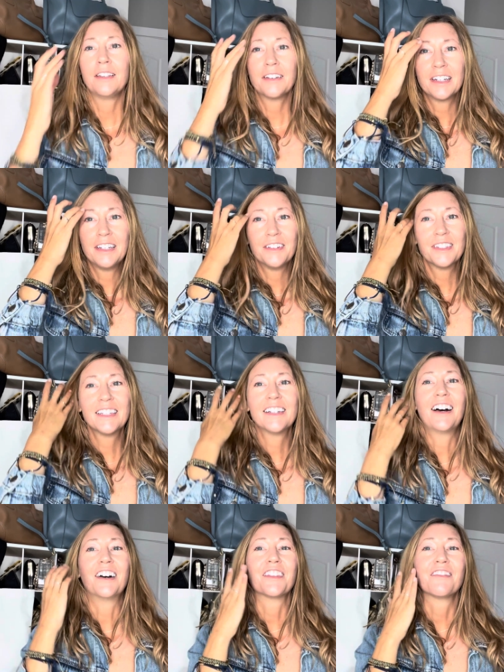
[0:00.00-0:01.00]
You can use it
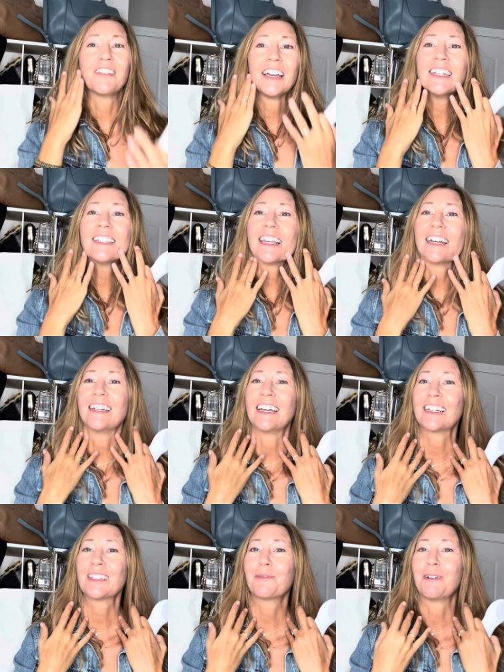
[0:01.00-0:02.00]
on the face and
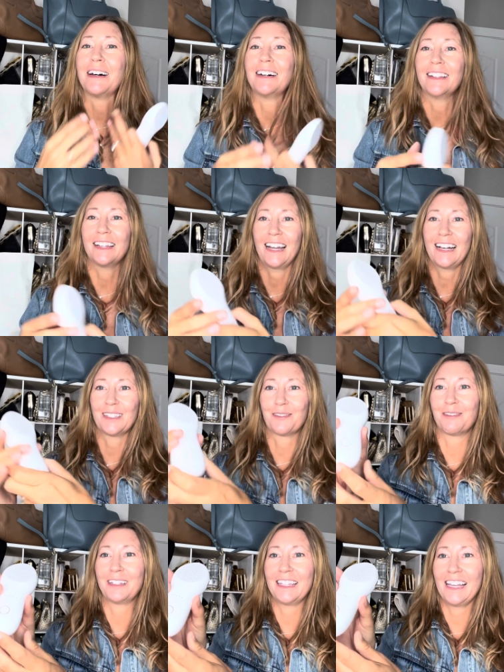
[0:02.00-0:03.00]
neck as well. It has a
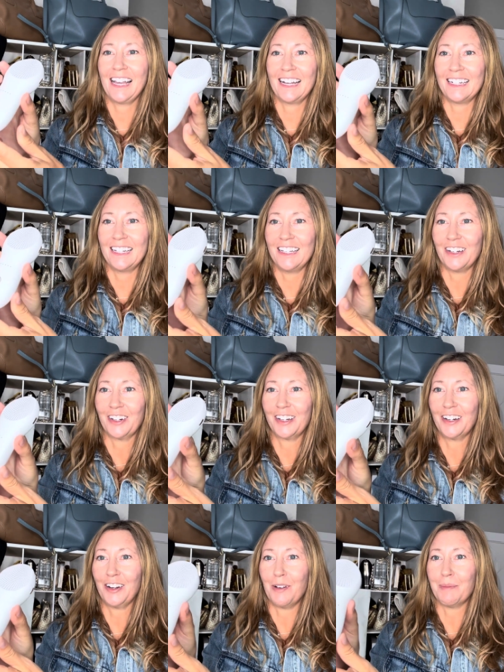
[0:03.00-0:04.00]
really handy
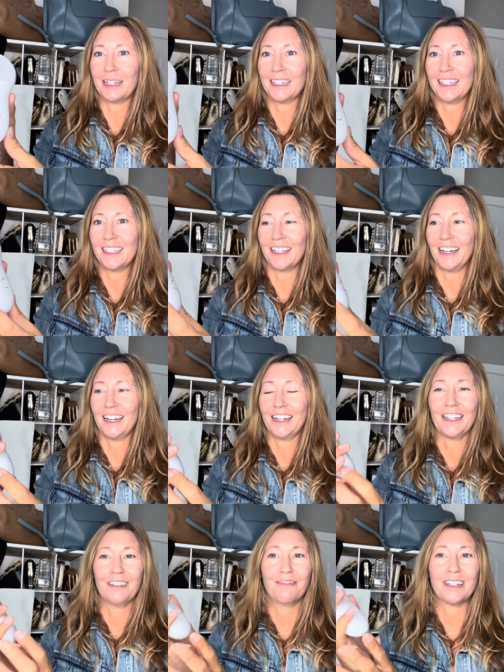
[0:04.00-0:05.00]
ergonomic
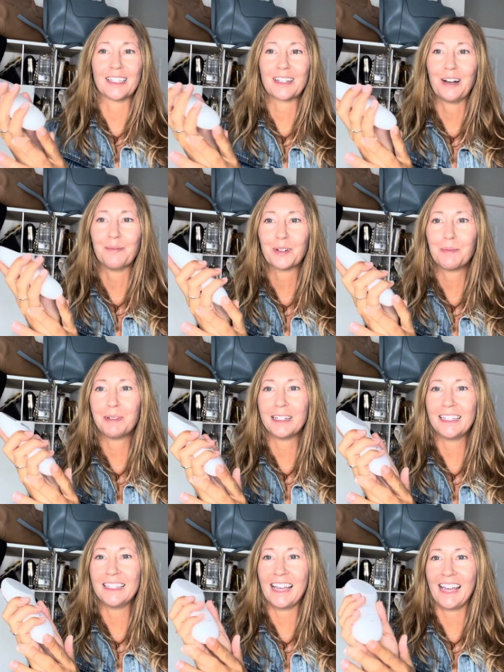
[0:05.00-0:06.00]
design. It fits comfortably
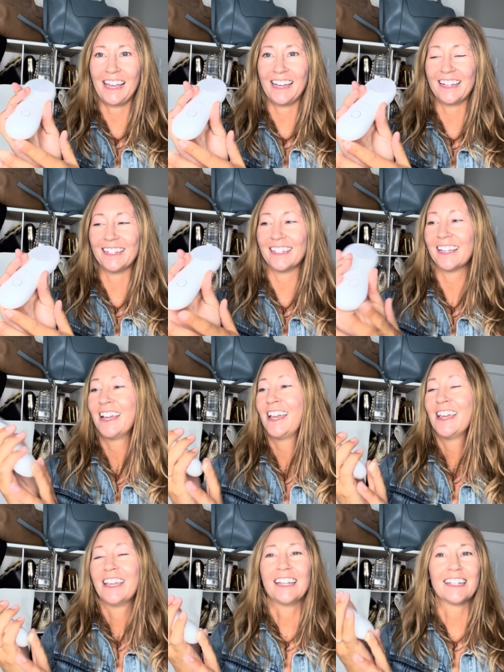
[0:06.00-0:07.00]
in the hand.
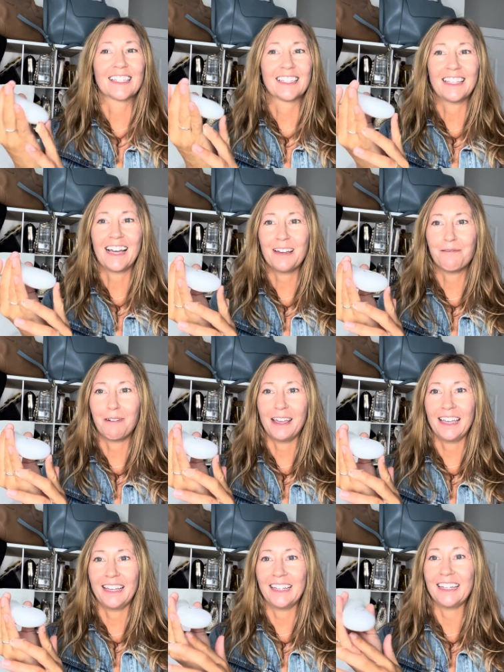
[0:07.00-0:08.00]
It is
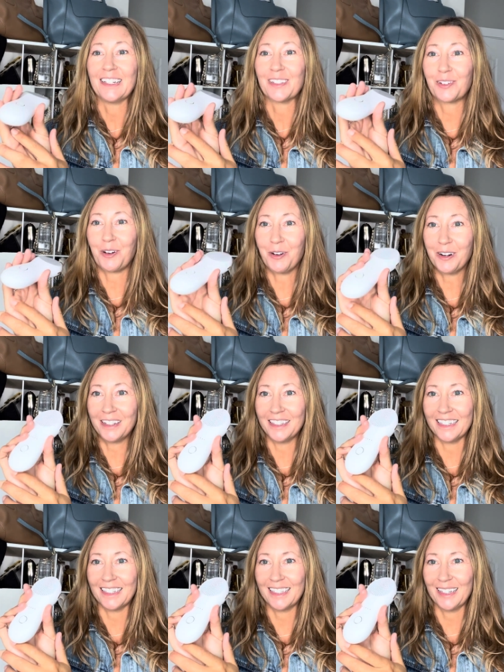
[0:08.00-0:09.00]
lightweight. It is
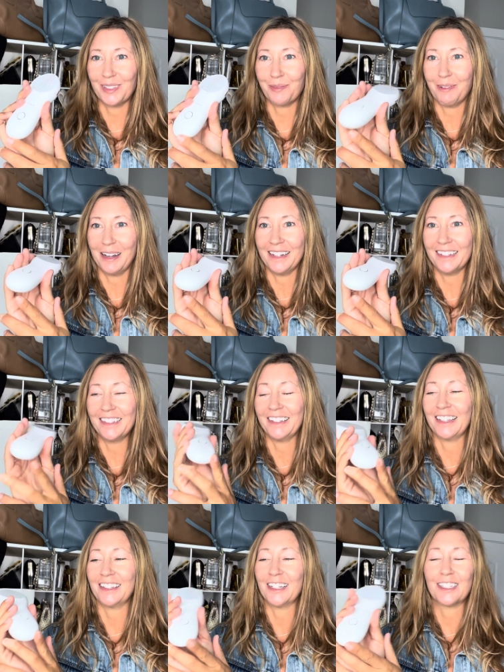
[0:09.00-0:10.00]
cordless as well. You
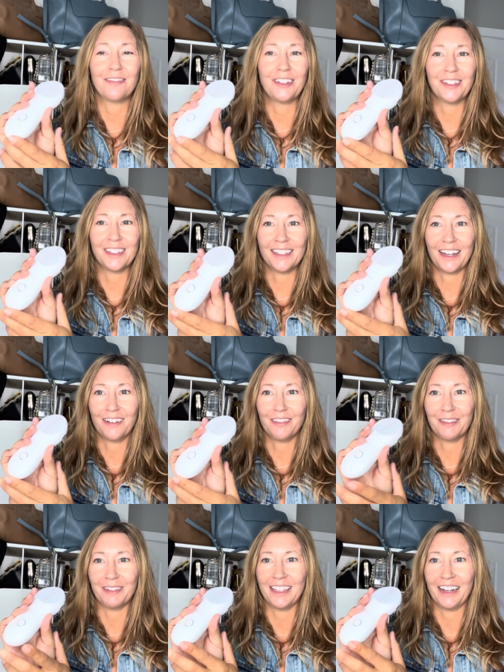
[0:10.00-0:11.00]
get lots of uses out of
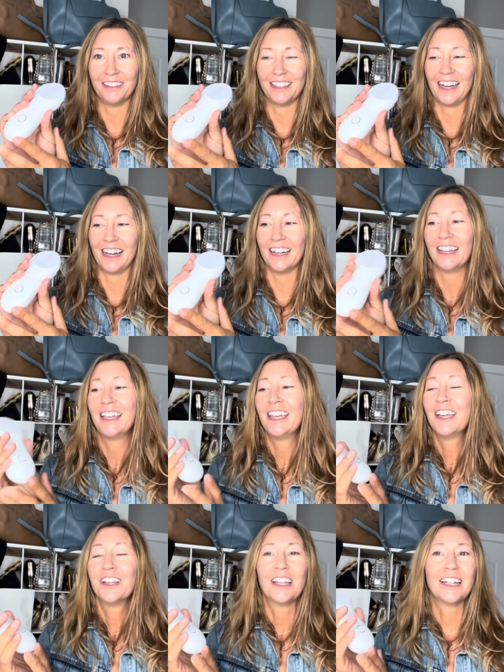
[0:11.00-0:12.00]
it without that
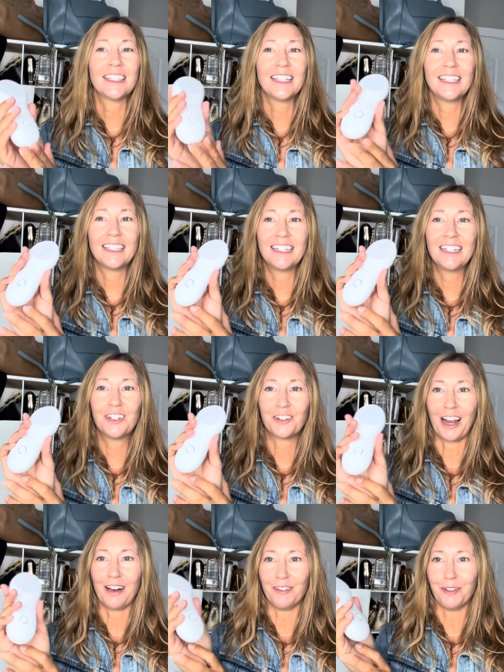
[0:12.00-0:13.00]
and it's easy to
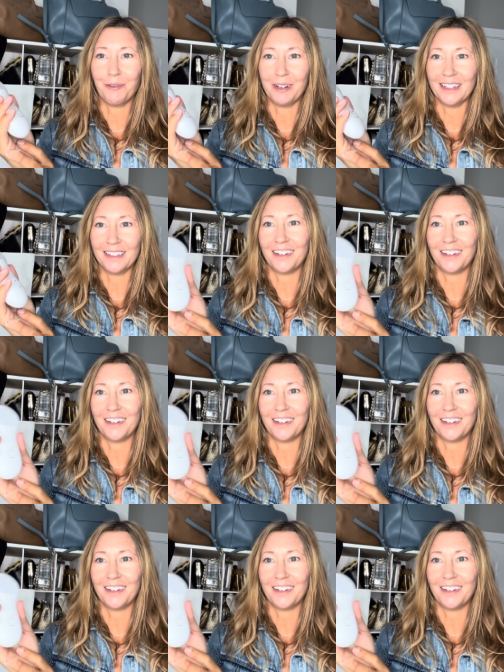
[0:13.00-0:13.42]
travel with